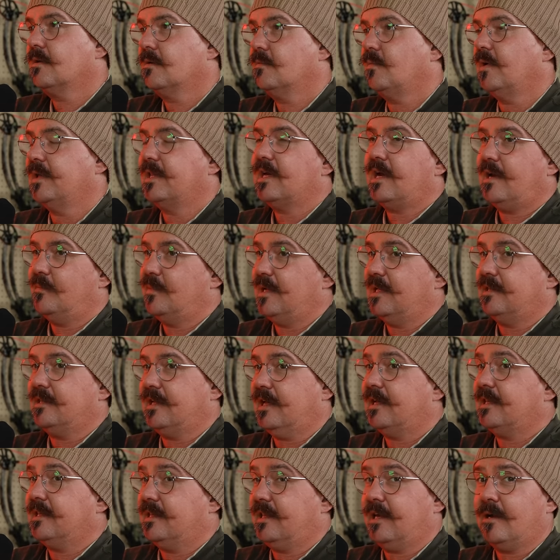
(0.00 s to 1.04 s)
Well, I mean
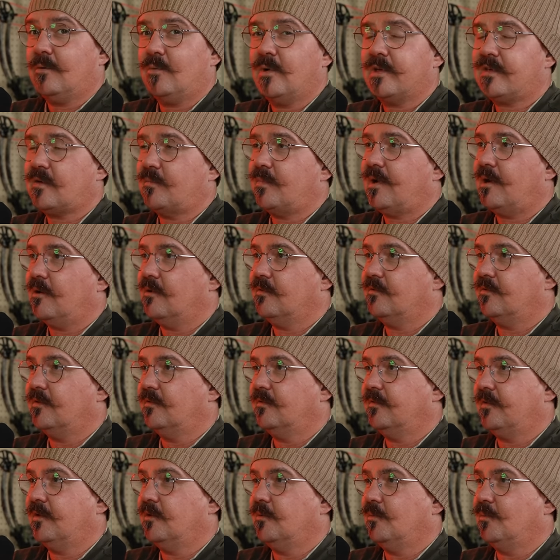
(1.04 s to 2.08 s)
that that was a powerful
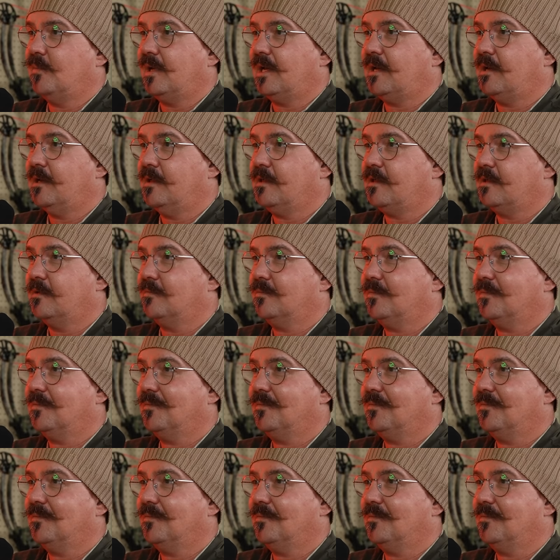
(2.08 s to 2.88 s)
film because it